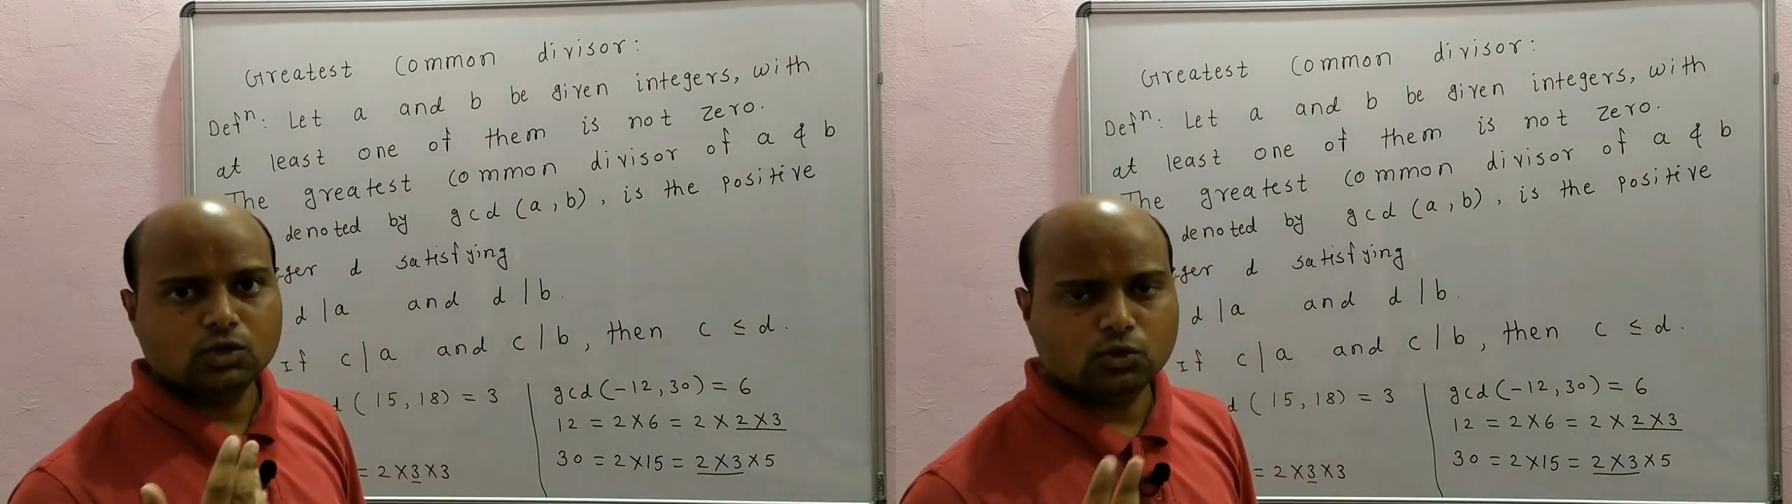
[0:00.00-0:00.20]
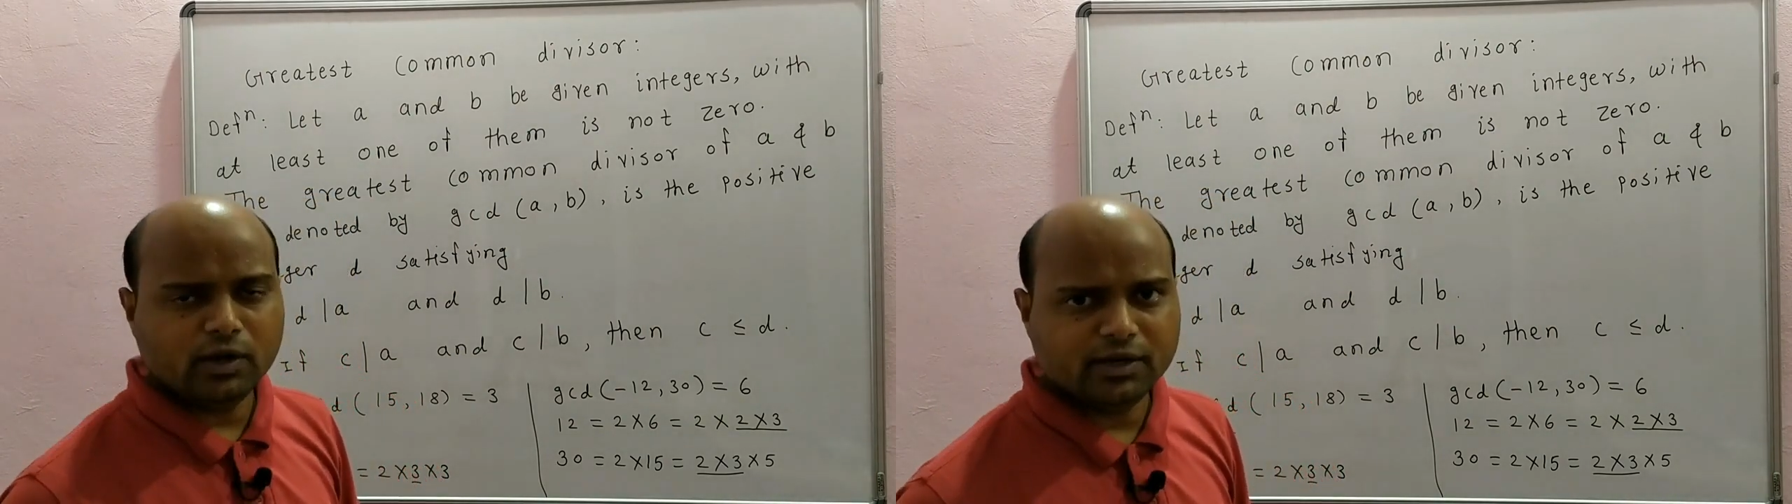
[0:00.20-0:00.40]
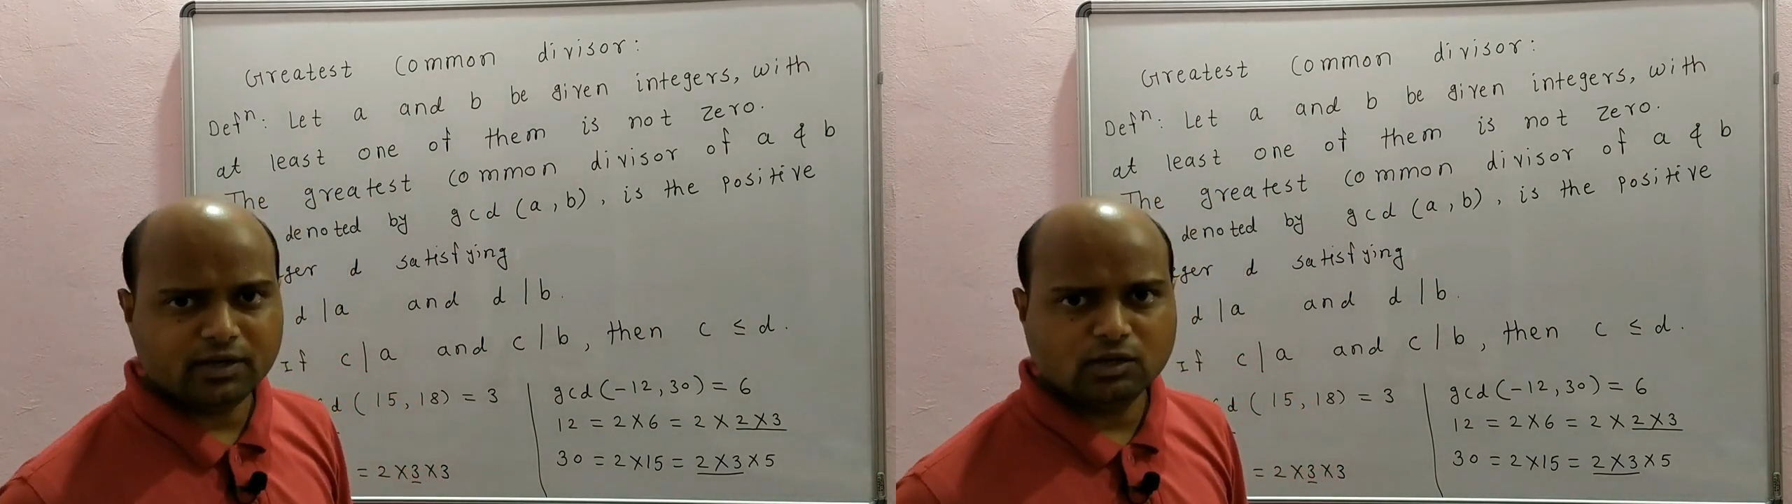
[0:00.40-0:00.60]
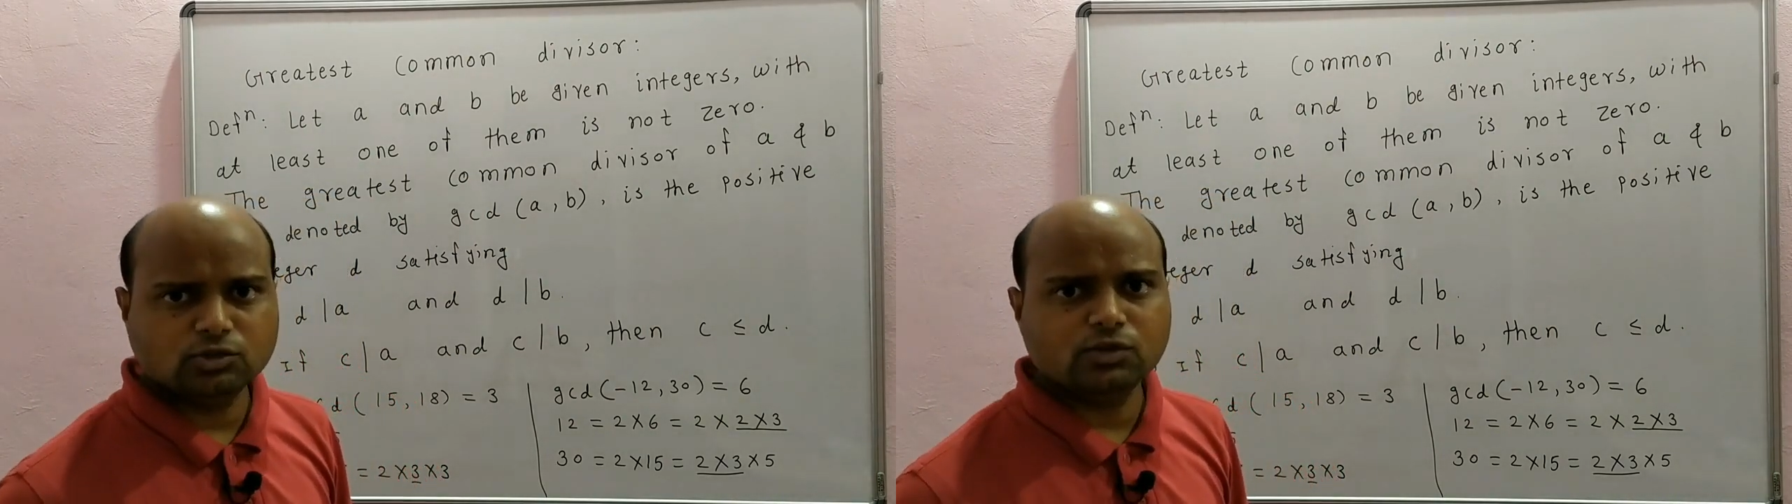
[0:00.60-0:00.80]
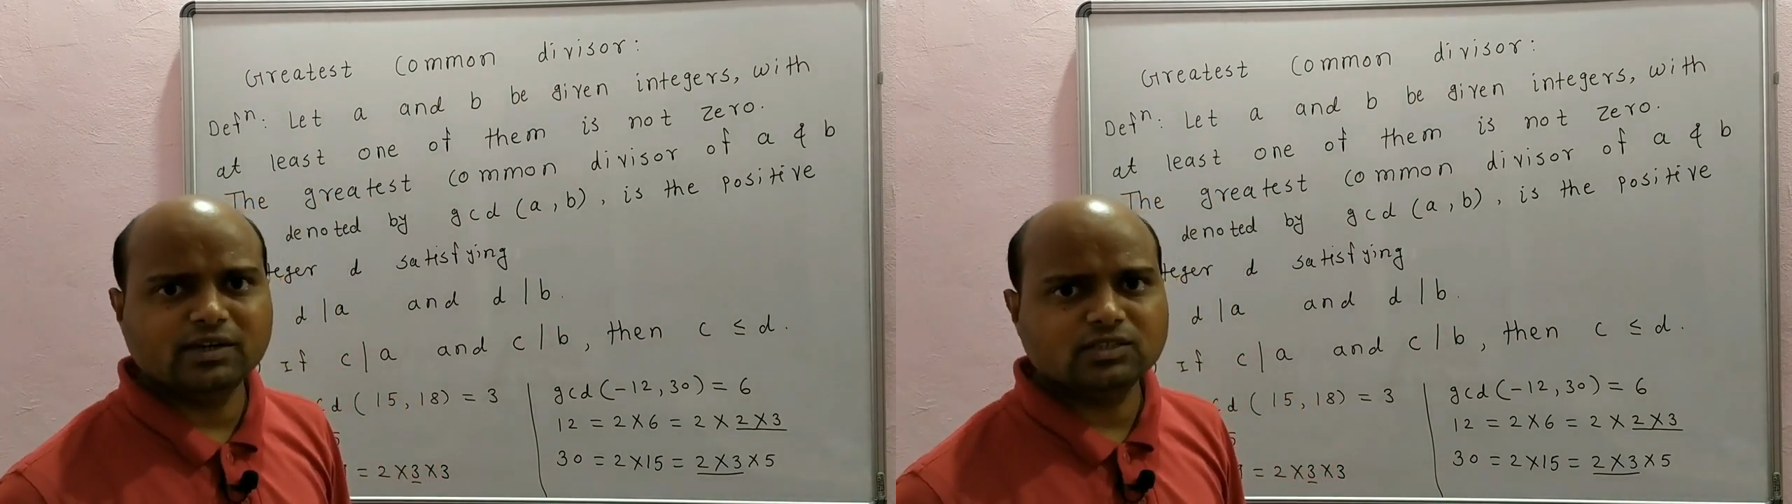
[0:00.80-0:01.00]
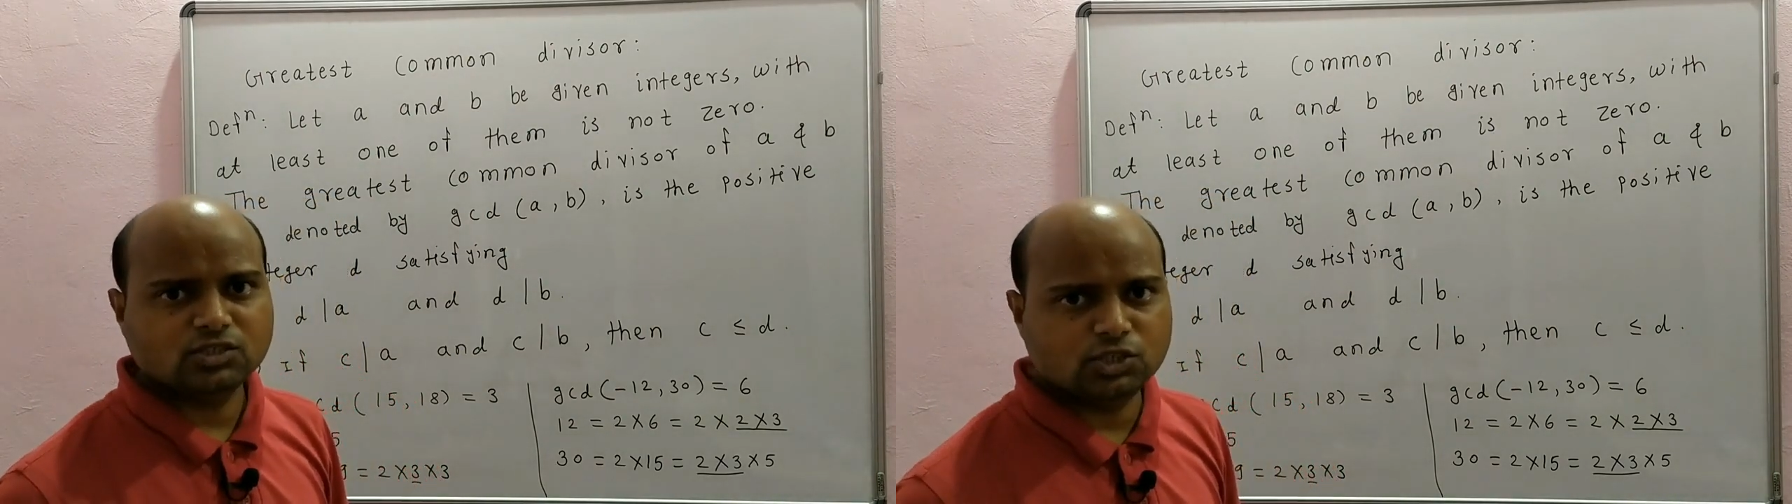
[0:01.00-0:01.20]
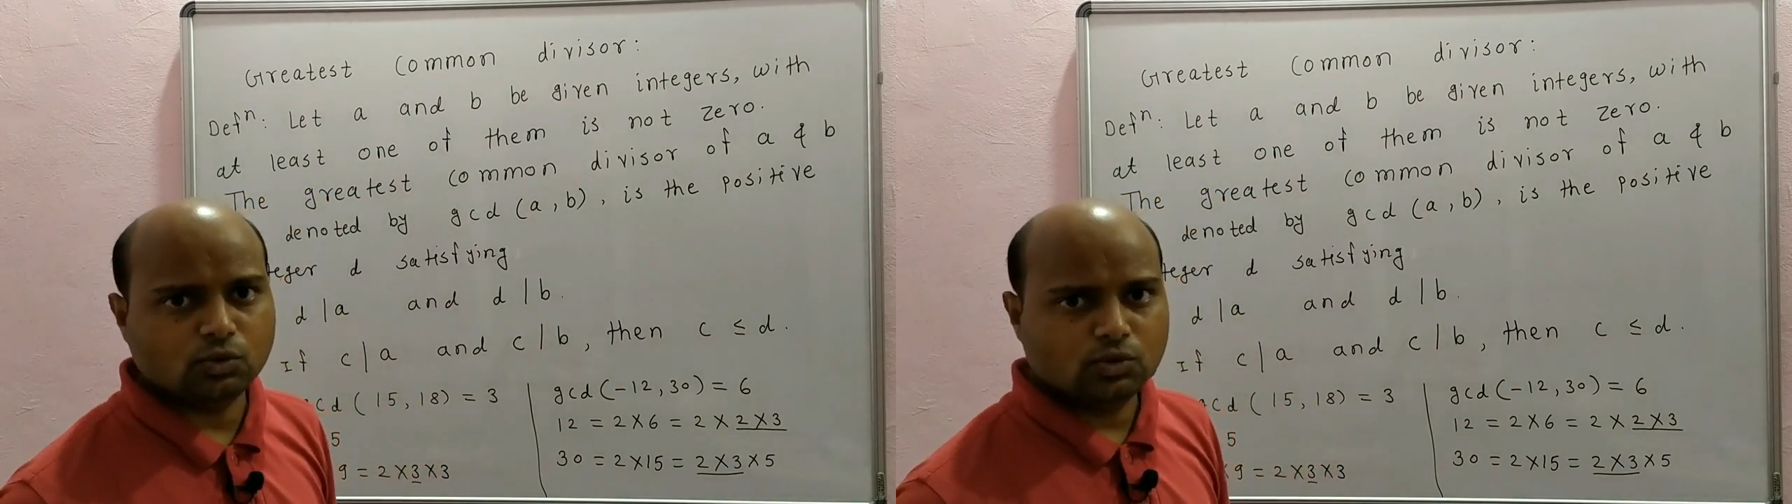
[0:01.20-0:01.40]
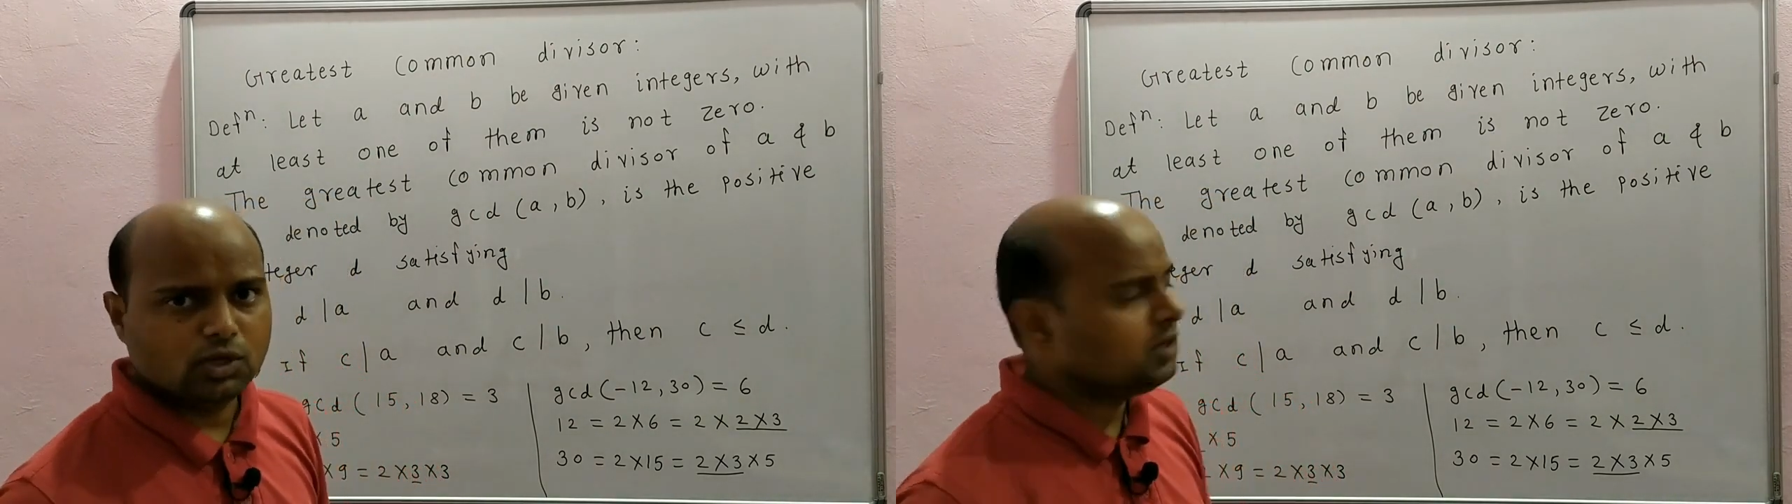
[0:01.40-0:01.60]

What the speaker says: 200 also divides 0.